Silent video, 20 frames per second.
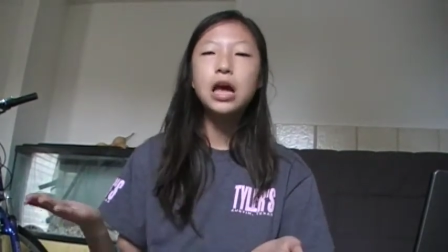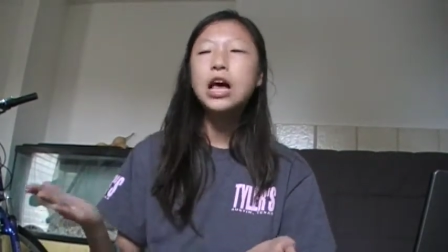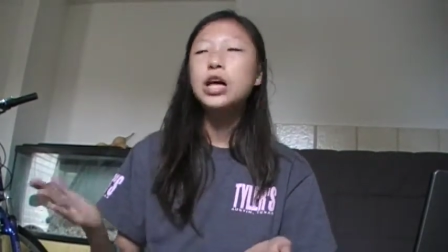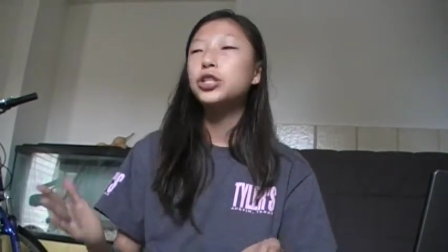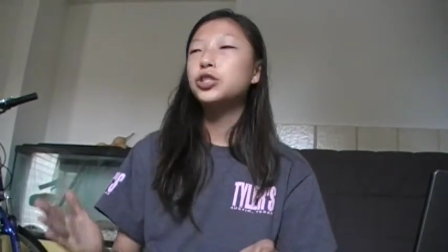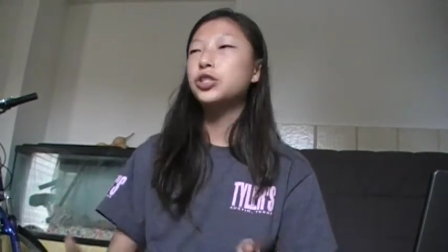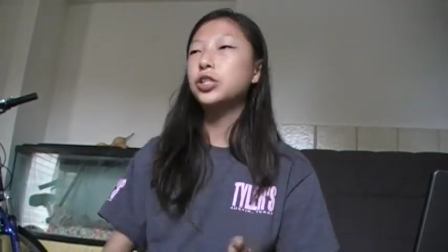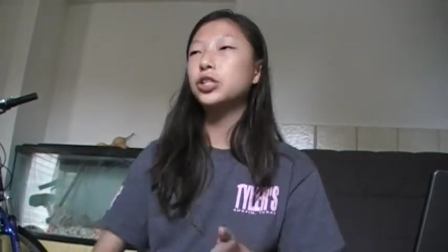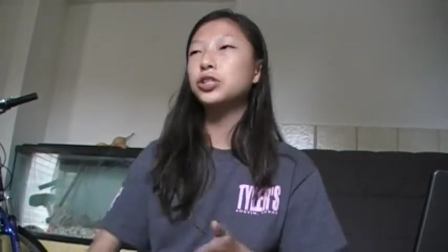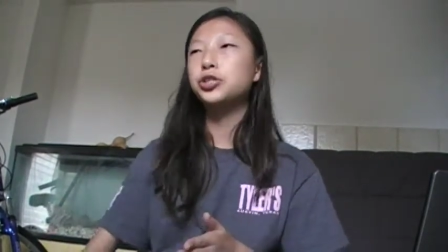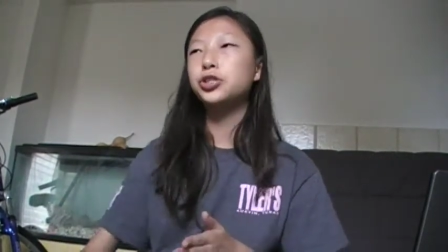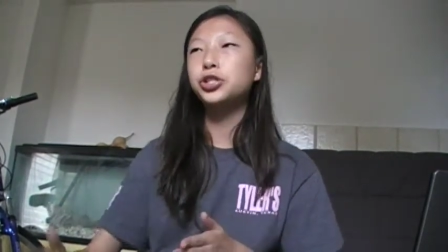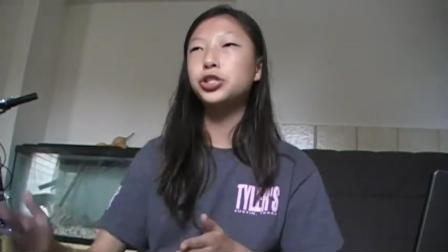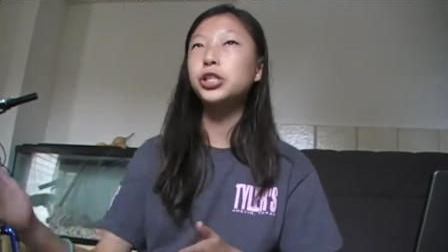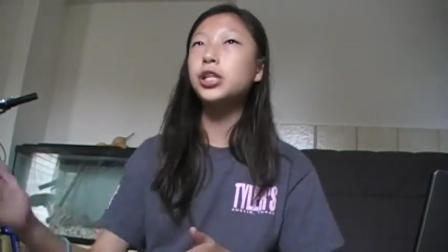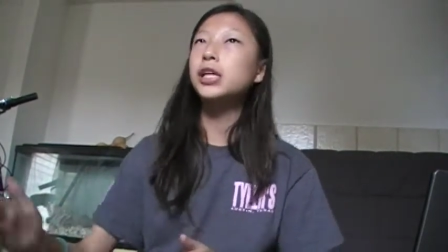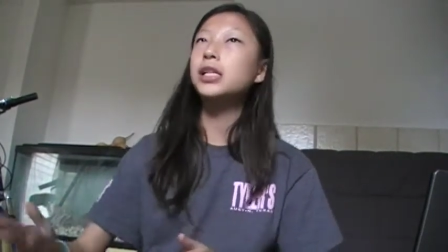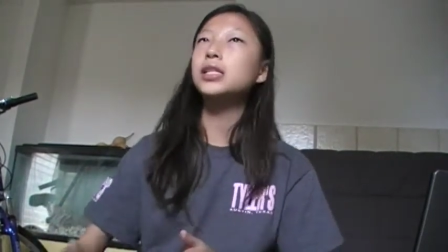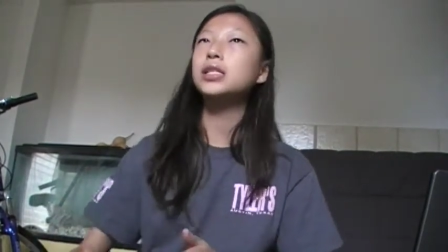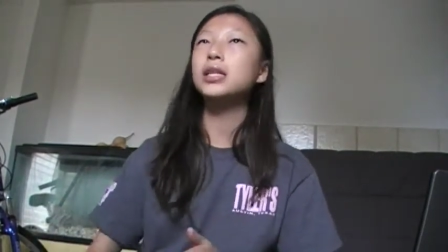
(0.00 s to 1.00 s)
since
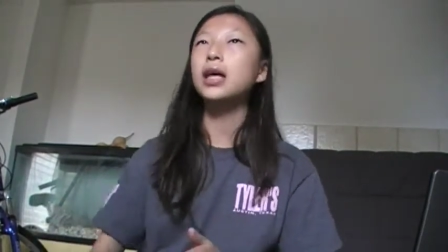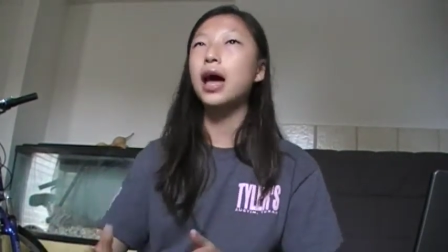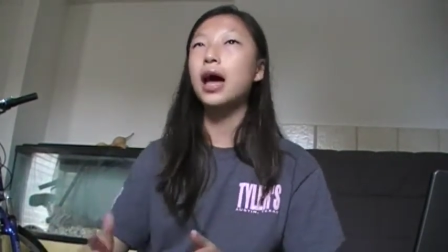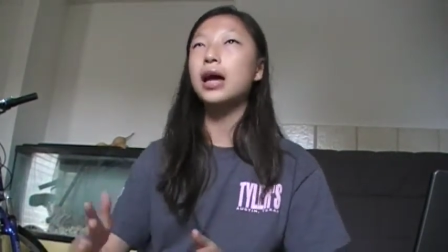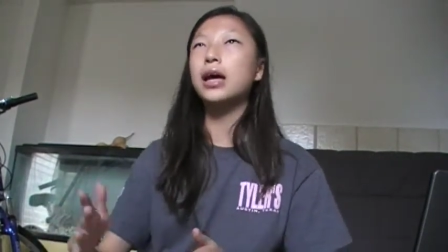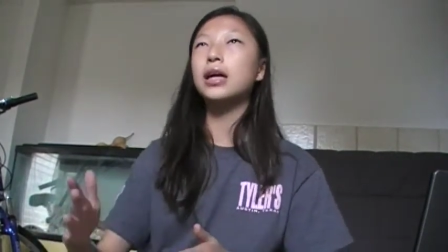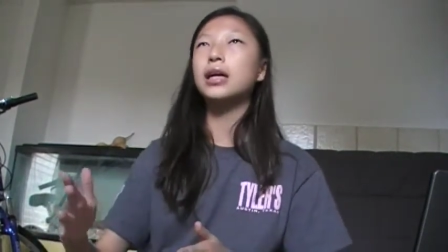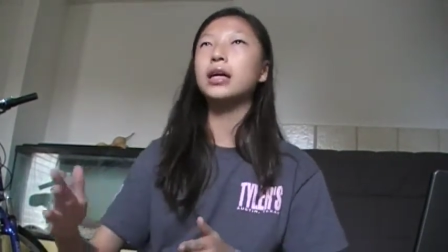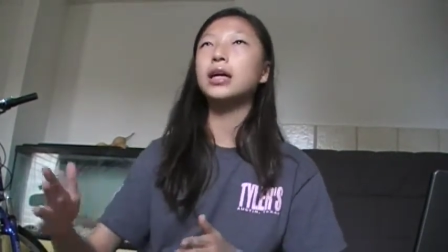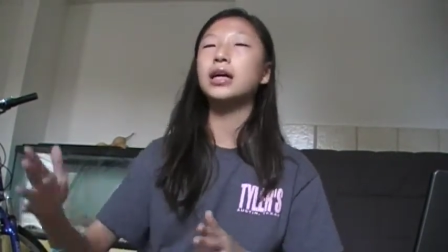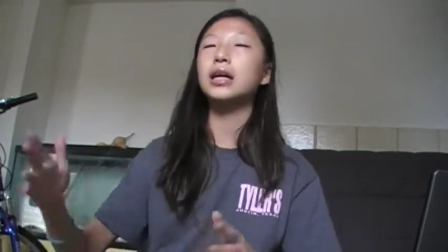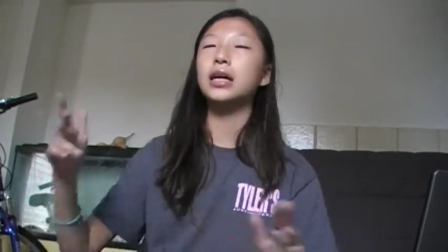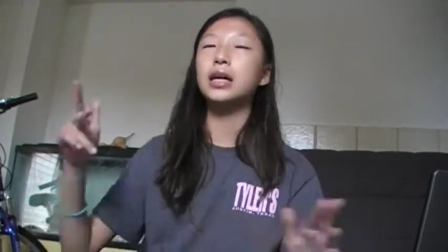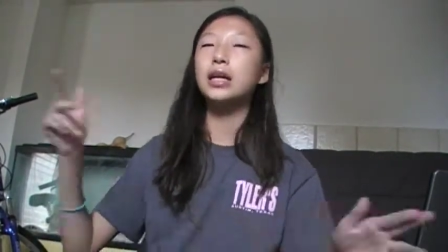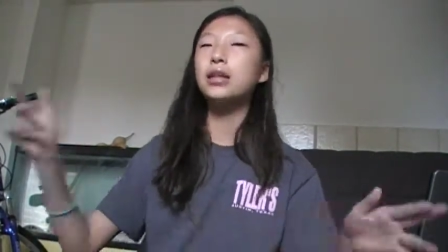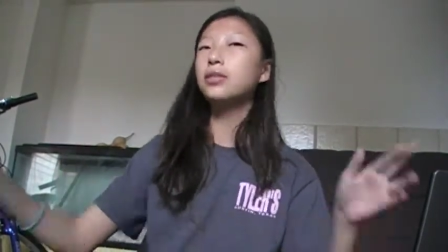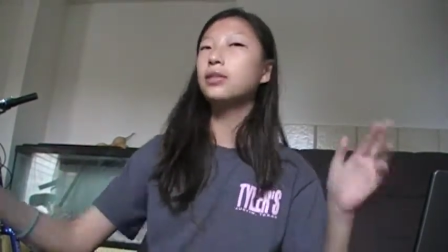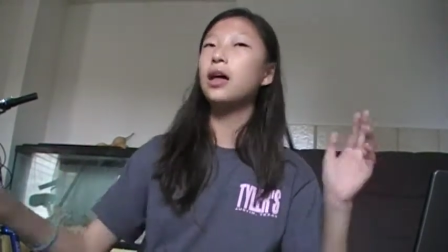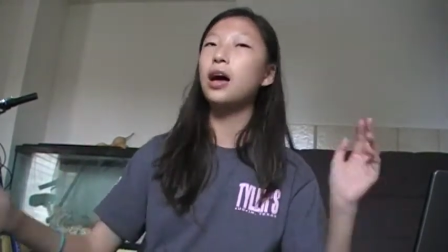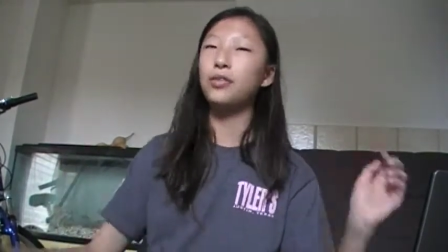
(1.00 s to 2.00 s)
she's like
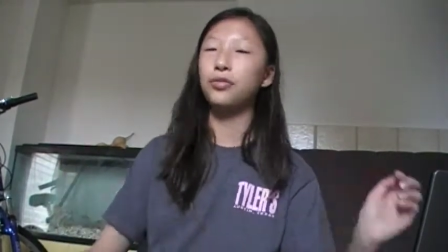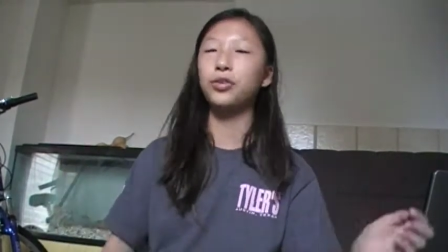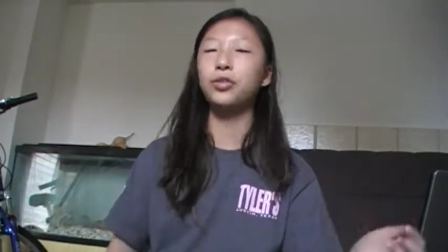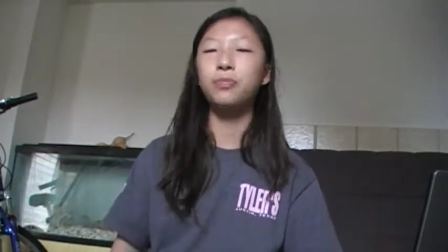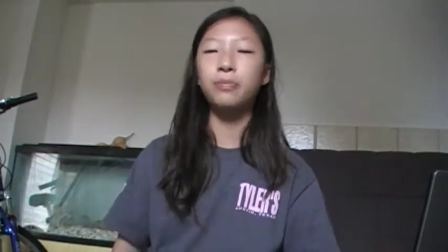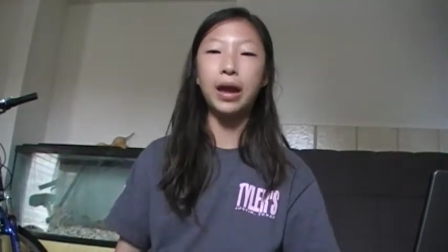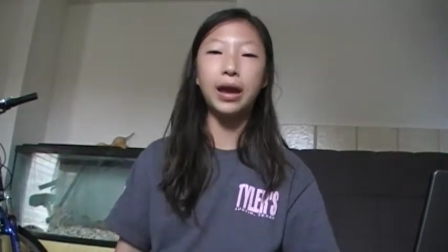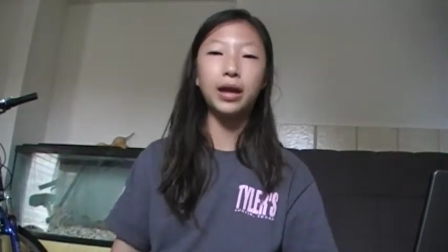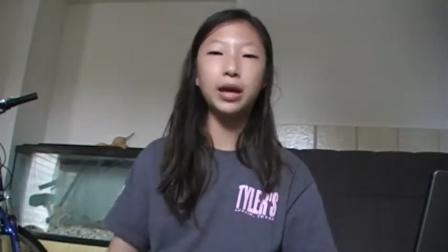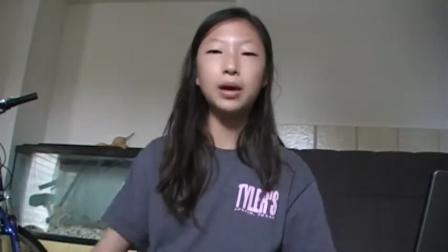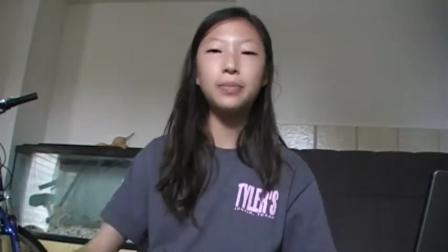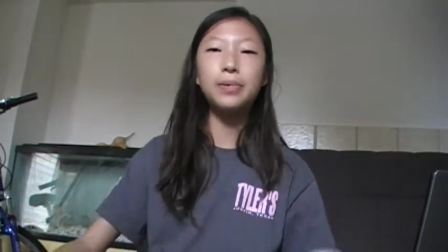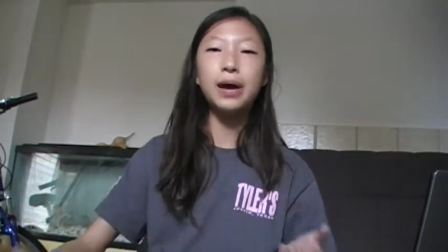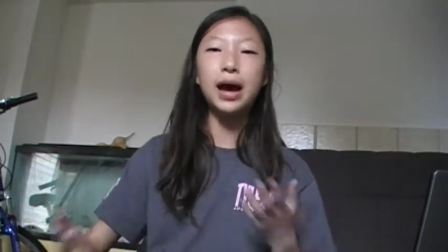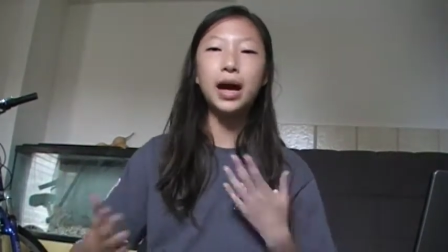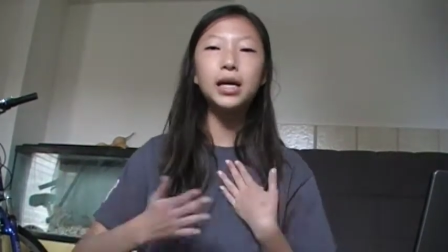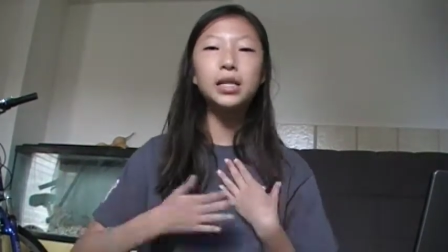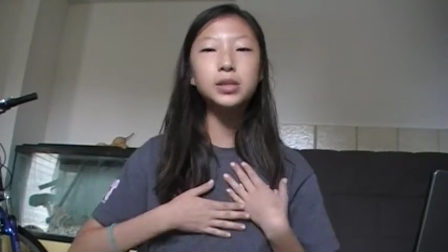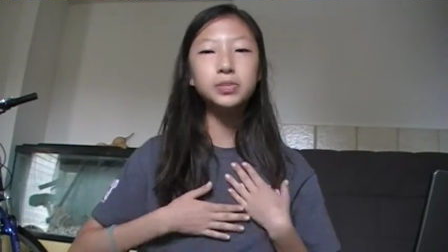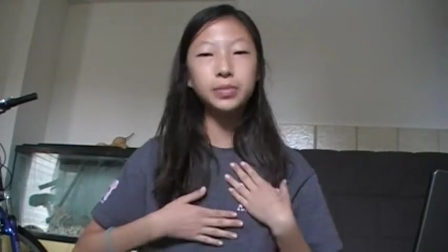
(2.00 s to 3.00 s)
in love with makeup
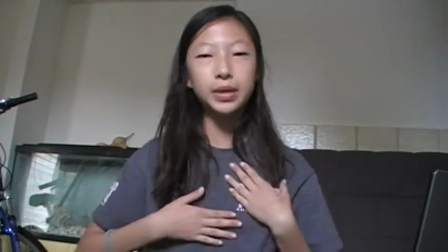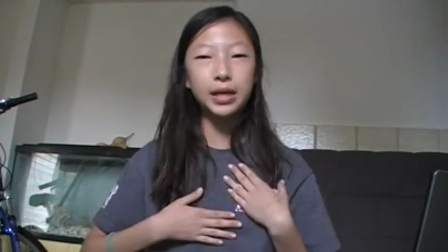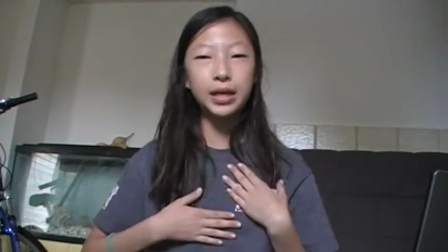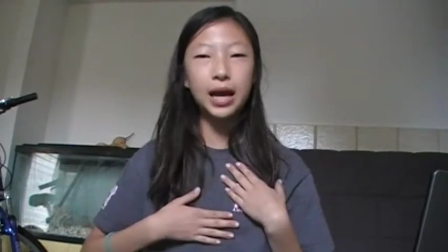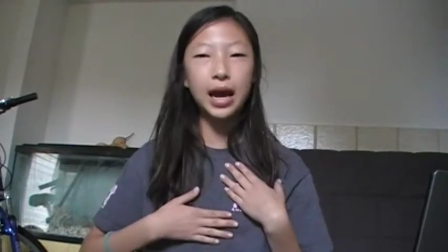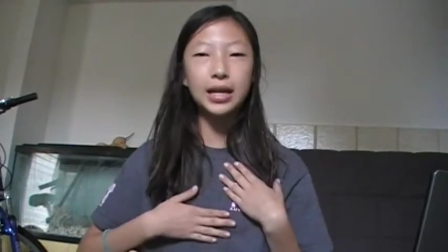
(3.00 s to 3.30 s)
as me,